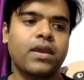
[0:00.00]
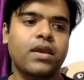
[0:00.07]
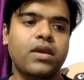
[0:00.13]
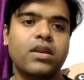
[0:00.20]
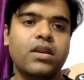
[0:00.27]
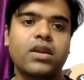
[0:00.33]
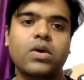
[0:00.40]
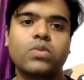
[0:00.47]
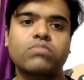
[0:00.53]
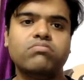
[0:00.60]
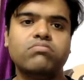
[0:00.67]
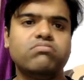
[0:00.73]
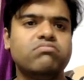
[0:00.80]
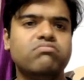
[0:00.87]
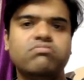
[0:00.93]
Now,
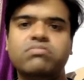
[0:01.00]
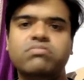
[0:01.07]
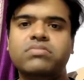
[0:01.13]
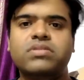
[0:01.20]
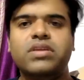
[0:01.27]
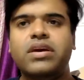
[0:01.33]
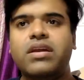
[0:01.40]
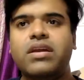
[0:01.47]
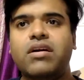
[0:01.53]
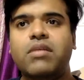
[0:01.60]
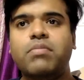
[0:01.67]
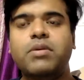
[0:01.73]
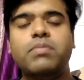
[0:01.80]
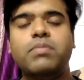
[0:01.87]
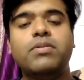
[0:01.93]
there are
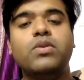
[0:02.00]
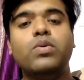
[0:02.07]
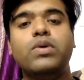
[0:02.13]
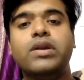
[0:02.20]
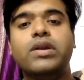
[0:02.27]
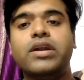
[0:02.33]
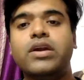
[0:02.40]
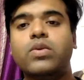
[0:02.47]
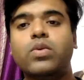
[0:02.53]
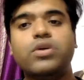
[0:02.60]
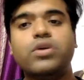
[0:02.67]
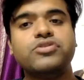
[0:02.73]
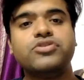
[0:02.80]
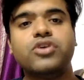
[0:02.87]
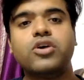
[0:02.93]
people who conduct
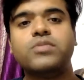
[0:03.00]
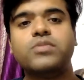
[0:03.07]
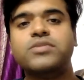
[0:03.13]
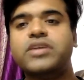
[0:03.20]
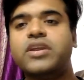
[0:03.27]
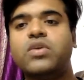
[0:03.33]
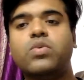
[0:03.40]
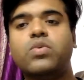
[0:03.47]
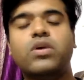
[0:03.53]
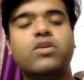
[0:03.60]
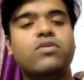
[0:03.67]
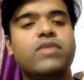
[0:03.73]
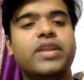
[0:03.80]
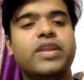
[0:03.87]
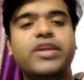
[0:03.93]
workshops, there are
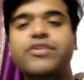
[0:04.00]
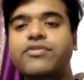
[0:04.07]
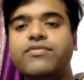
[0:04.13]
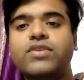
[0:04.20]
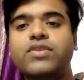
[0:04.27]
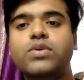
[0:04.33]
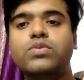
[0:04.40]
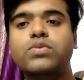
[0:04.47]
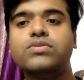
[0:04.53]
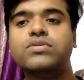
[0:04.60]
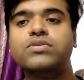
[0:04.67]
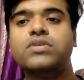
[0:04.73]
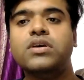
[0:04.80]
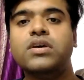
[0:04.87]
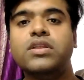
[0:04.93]
one-on-one
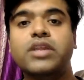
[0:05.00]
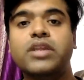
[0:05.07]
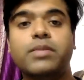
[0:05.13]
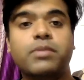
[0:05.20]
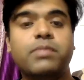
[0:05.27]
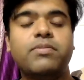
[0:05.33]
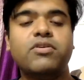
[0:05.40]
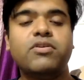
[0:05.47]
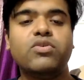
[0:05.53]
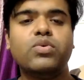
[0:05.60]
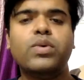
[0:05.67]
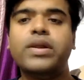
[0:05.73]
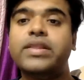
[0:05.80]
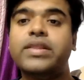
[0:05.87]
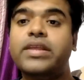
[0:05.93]
interviews that people do,
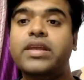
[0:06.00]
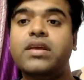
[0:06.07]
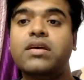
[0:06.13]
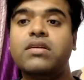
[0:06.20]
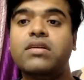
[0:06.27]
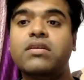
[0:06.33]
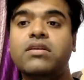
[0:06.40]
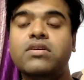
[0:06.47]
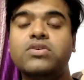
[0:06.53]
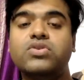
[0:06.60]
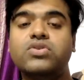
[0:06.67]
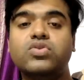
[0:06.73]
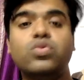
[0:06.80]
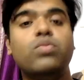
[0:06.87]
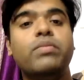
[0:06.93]
and there are
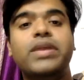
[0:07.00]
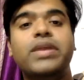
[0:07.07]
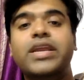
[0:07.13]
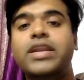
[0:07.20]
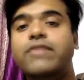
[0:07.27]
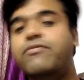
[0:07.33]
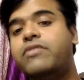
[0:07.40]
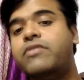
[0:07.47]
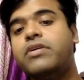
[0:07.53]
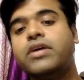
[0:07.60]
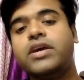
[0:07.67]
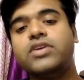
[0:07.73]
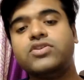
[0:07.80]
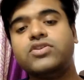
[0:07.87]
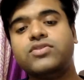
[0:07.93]
so many different
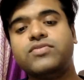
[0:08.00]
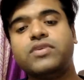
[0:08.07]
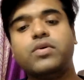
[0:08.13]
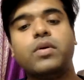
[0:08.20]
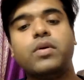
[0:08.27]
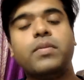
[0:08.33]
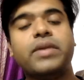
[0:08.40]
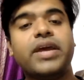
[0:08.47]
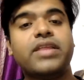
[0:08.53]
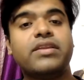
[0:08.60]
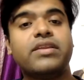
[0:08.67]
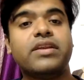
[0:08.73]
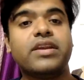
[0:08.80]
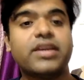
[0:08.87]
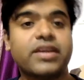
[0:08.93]
kinds of requirement
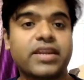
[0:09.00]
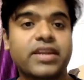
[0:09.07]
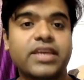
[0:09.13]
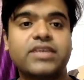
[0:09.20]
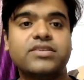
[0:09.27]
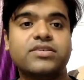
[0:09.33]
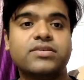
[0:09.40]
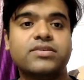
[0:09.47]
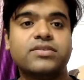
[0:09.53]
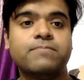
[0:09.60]
gathering techniques.